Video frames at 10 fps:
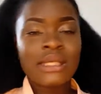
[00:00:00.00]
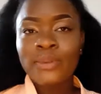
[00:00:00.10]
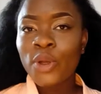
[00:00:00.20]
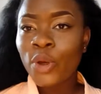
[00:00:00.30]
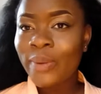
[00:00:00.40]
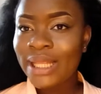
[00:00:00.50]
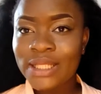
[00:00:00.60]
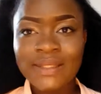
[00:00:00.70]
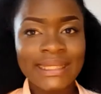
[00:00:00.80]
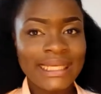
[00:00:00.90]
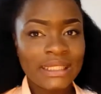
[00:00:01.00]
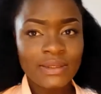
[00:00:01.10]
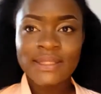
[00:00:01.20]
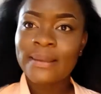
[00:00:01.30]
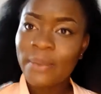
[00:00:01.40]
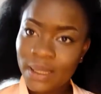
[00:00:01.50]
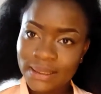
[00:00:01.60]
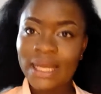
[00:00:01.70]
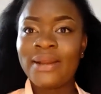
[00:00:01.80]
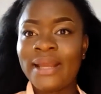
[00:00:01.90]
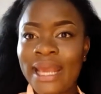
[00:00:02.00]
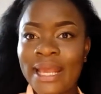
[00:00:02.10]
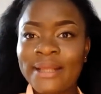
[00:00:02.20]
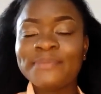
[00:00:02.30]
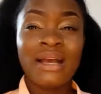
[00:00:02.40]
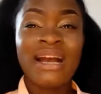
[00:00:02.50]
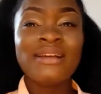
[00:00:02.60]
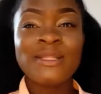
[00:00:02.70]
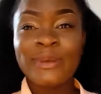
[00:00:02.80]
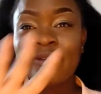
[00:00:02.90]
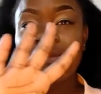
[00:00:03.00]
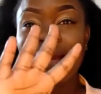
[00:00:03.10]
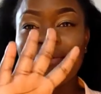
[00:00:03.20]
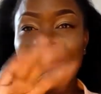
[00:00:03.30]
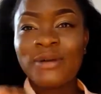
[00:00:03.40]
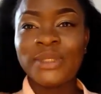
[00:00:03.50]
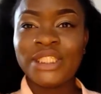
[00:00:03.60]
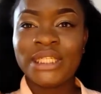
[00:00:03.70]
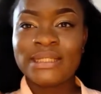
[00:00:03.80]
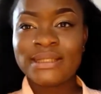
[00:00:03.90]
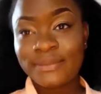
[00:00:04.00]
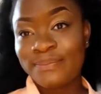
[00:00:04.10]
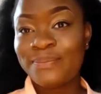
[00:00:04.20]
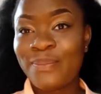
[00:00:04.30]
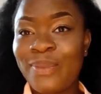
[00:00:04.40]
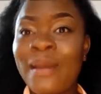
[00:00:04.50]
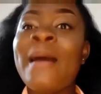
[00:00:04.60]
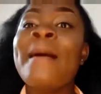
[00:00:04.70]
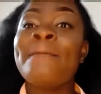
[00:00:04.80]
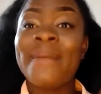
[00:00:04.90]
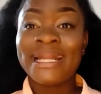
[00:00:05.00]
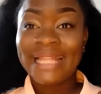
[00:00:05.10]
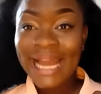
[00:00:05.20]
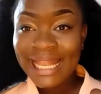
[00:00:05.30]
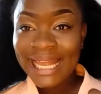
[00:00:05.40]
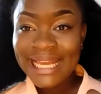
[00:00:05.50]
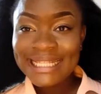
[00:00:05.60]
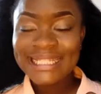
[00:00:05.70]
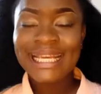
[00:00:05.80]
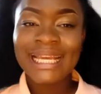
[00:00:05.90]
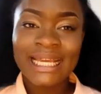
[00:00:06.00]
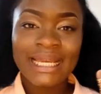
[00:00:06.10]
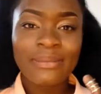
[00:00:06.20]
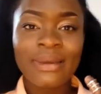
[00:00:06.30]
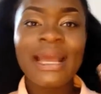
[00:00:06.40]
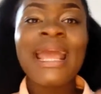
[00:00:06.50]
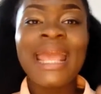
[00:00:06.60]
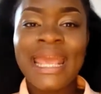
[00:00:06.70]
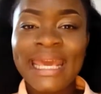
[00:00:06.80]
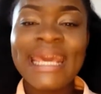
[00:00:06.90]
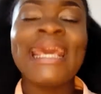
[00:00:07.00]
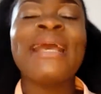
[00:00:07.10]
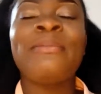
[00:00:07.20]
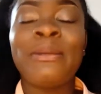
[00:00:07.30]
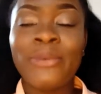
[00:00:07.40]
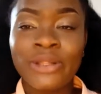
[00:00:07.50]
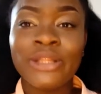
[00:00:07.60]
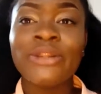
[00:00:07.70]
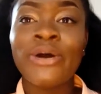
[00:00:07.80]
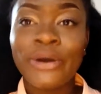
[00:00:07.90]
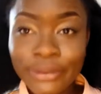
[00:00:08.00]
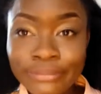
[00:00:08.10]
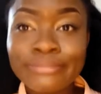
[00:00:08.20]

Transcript: I'm not going into details about that, okay? I can speak 5 languages. My dialect, aka my mother tongue,